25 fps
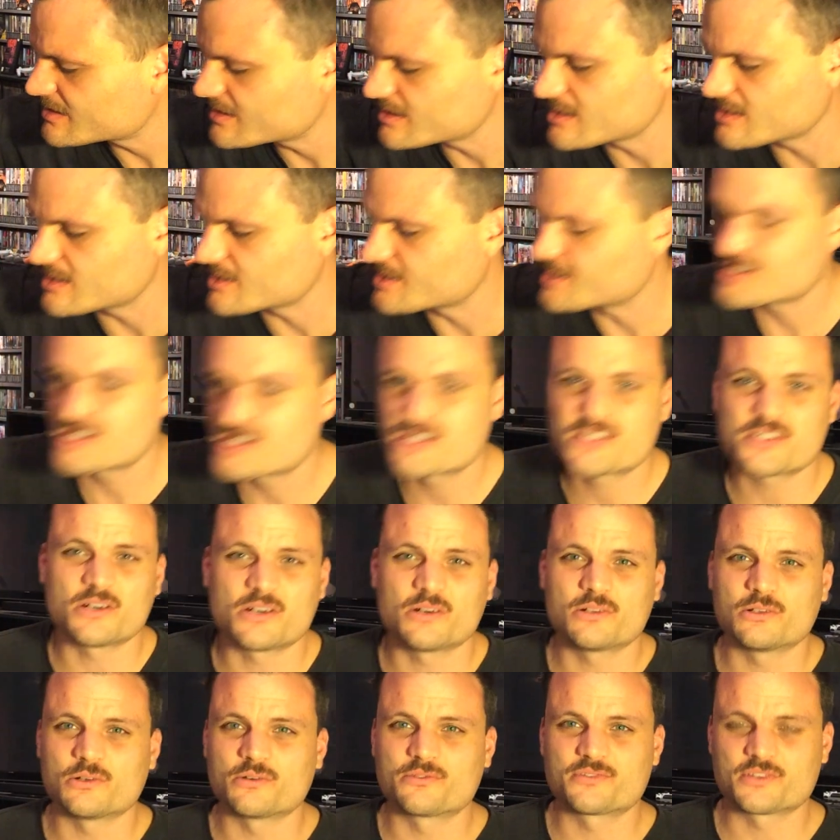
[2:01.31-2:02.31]
Oh, this is
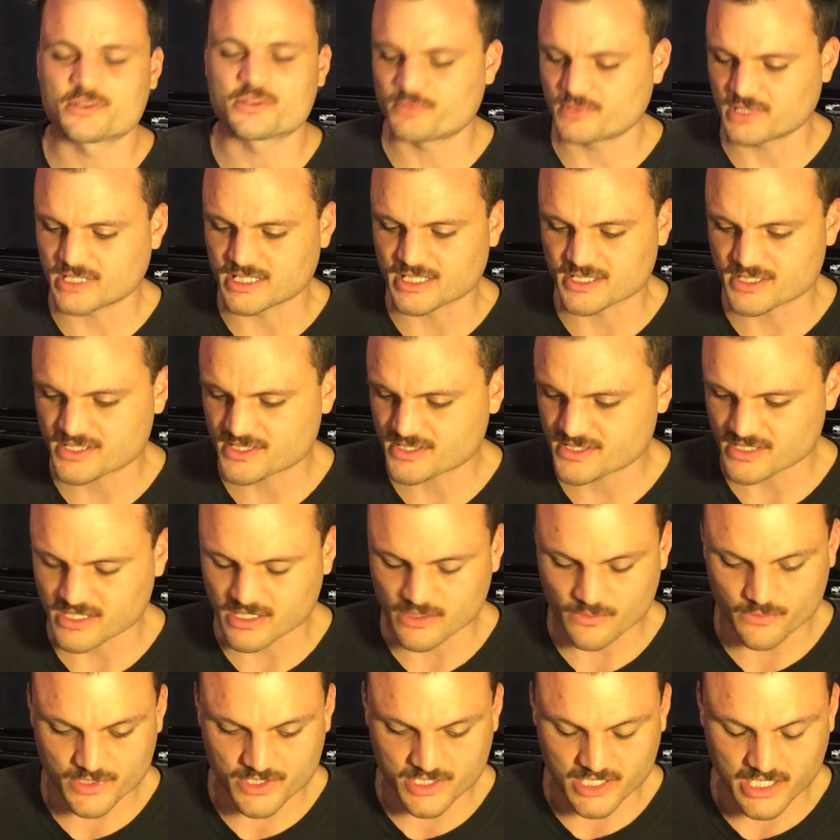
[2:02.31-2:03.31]
all over the place.
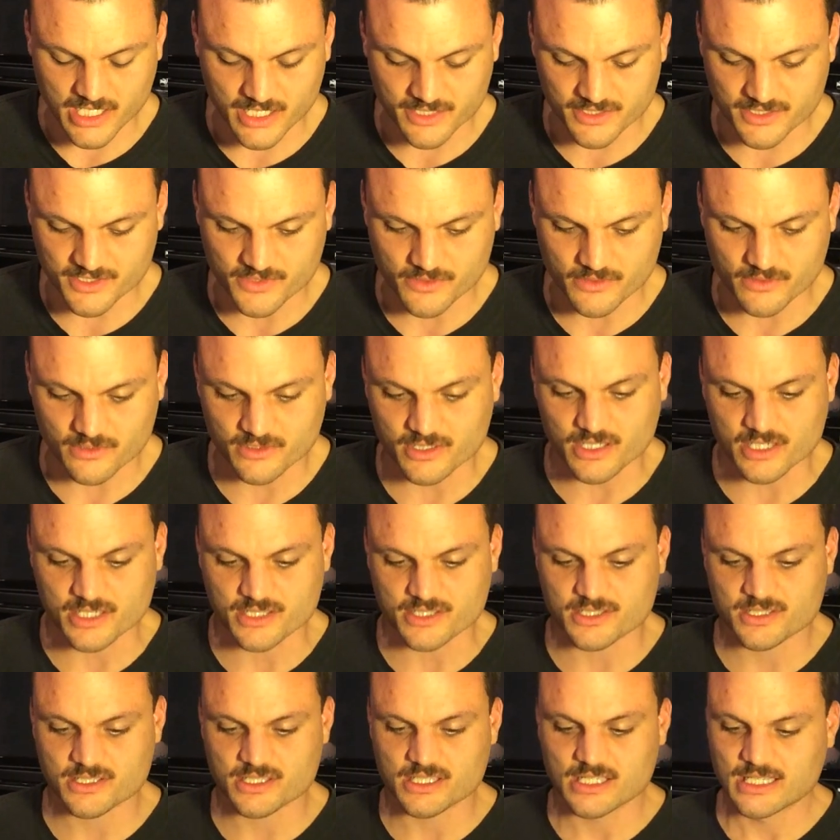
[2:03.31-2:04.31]
I wish I had this
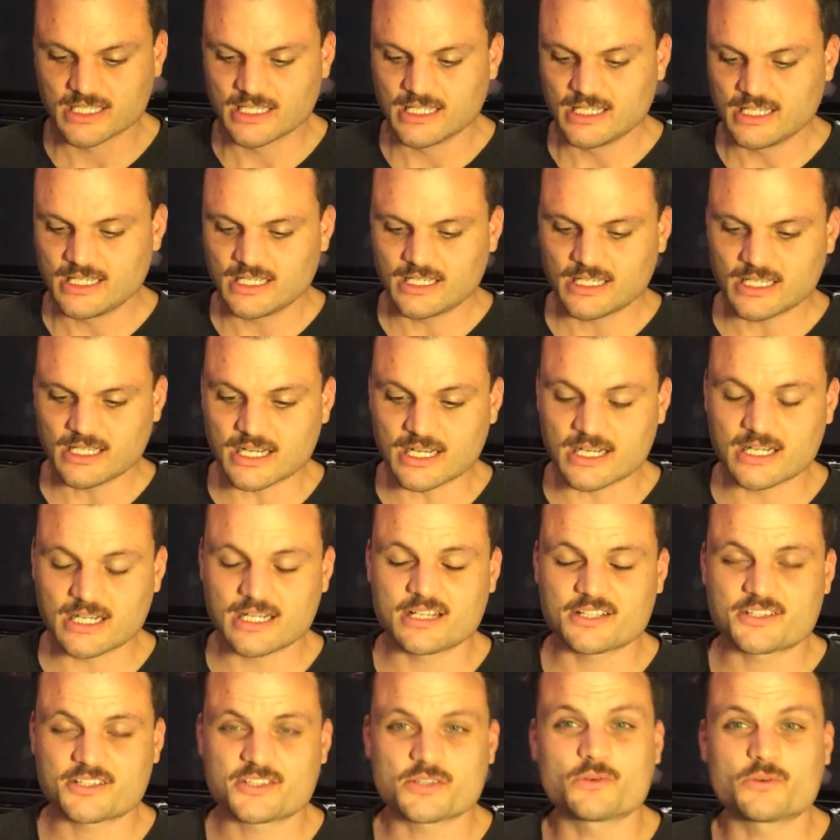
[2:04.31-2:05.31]
organized.
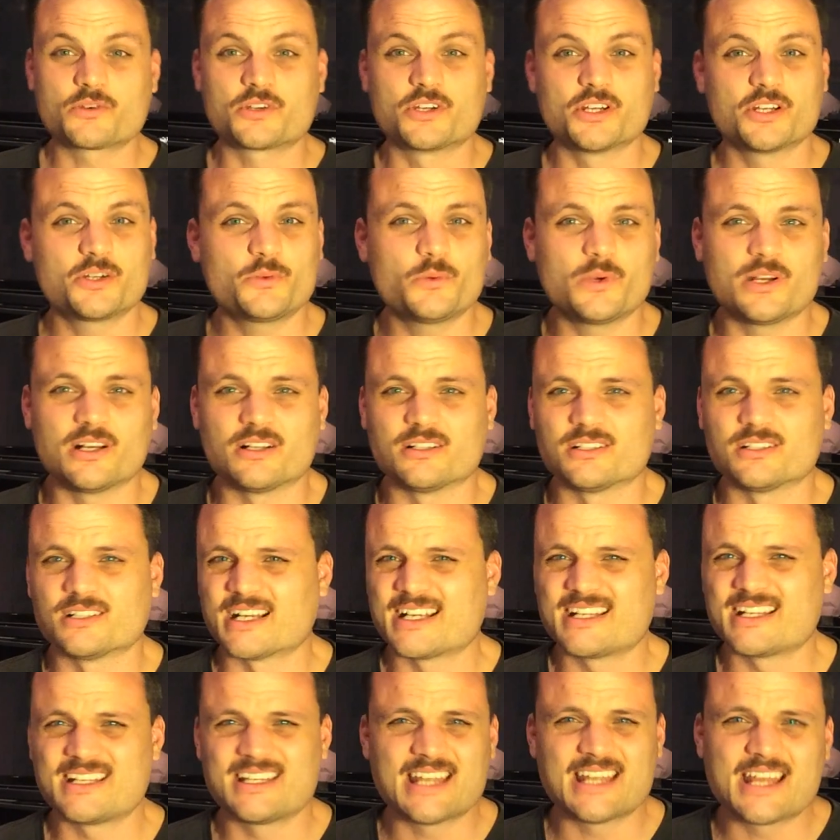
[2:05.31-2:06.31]
So Goodwill.
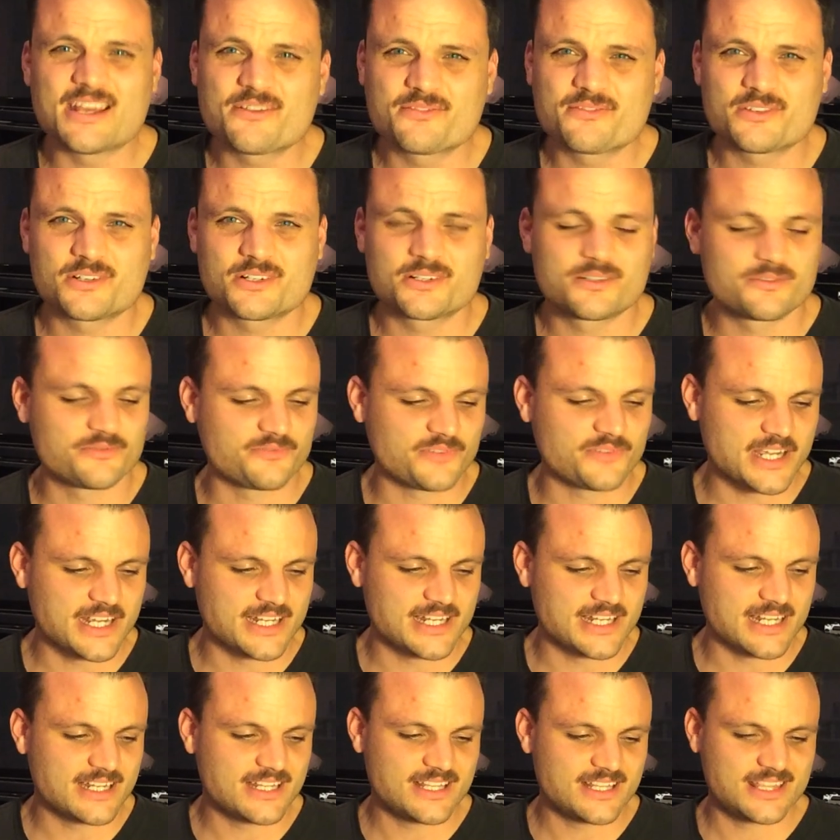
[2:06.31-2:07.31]
I never
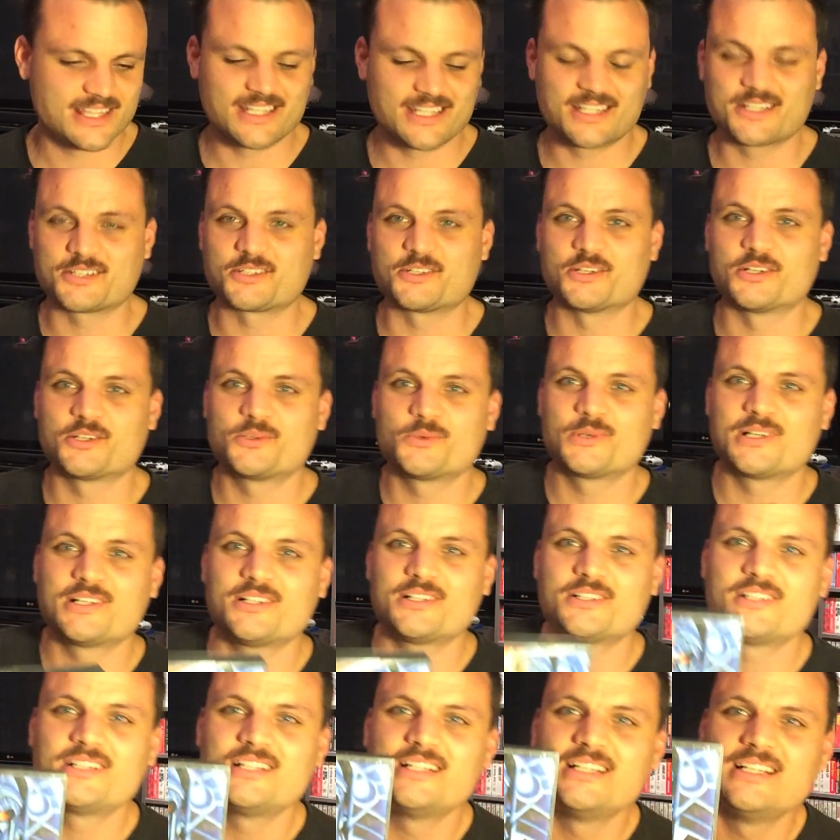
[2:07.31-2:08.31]
find anything at
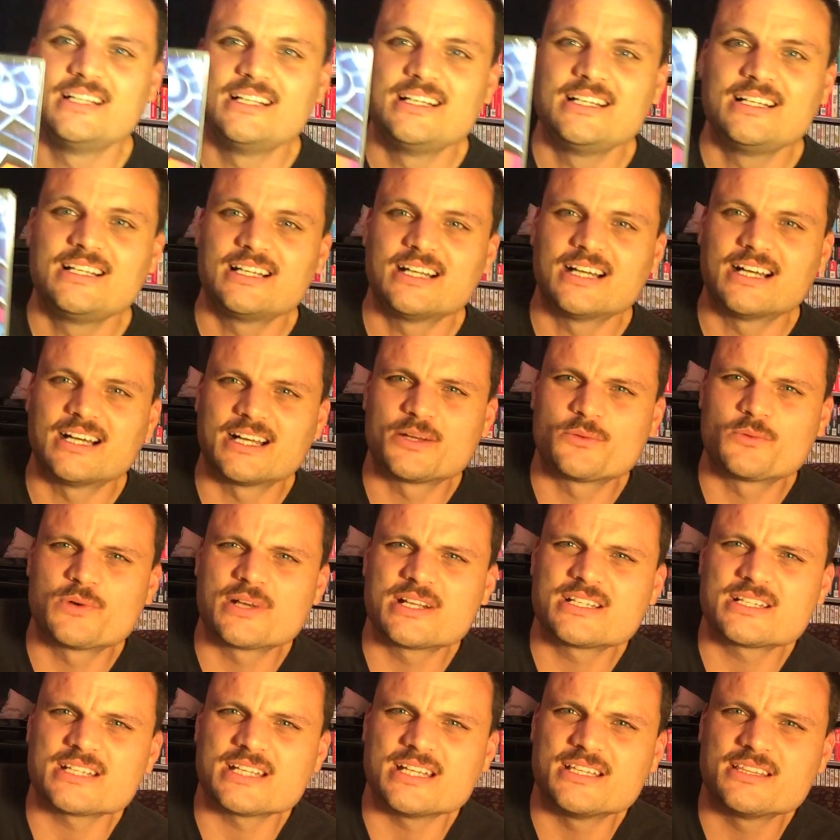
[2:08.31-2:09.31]
Goodwill. I
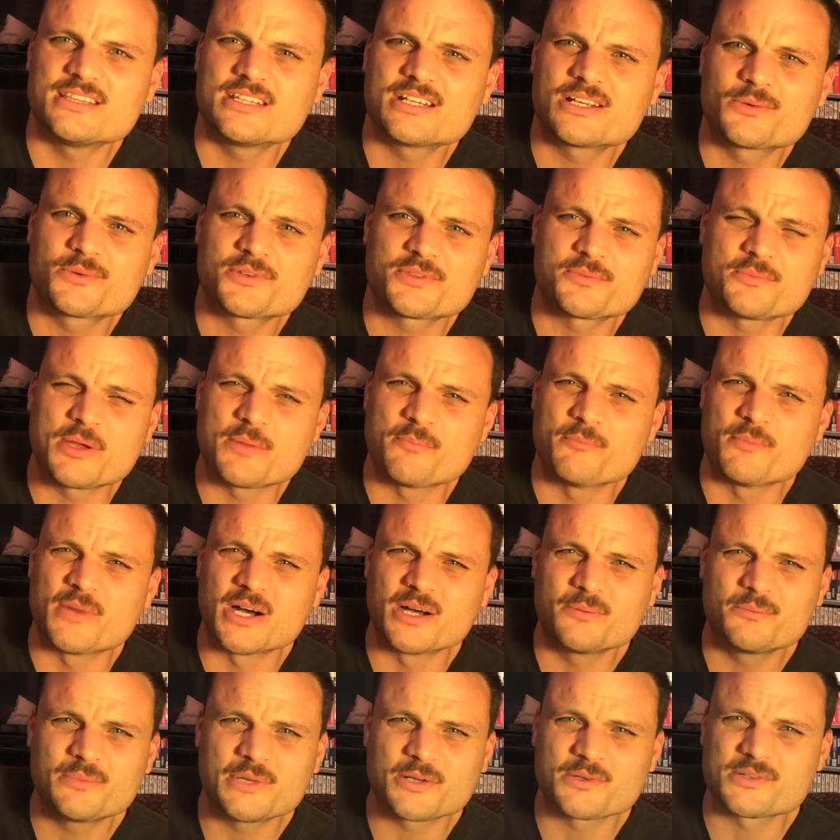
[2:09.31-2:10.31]
went in there with my
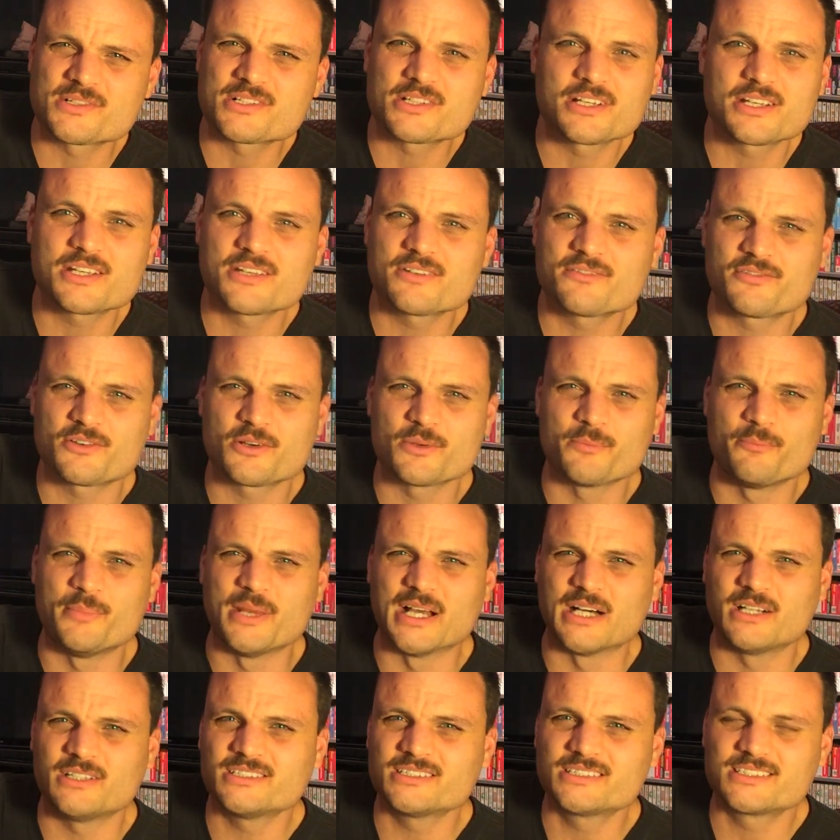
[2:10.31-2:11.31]
mom. I was looking for a
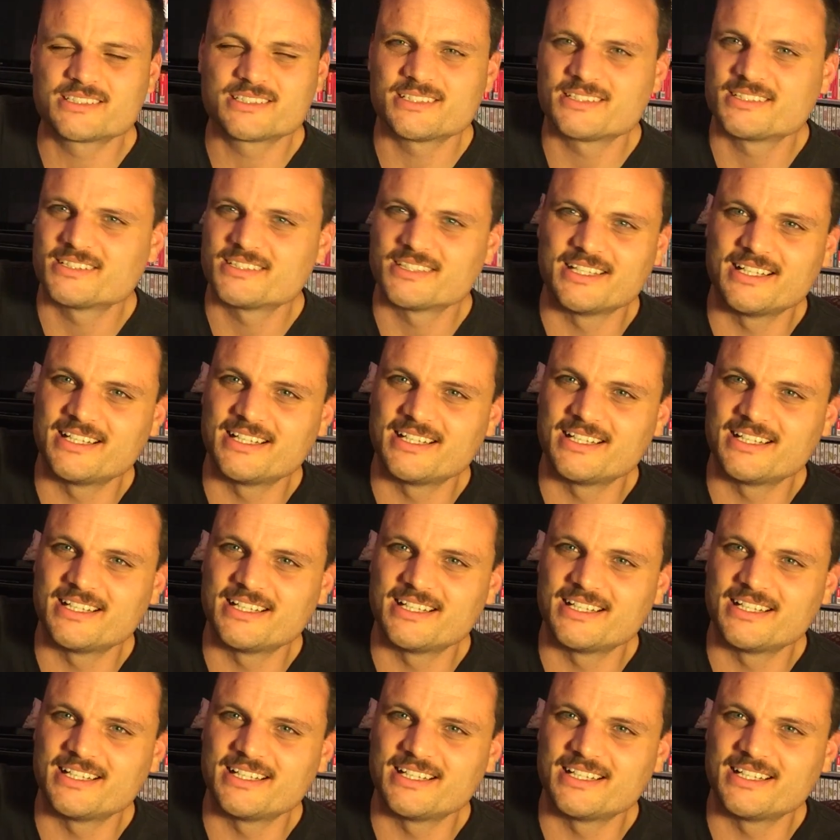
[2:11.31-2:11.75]
belt.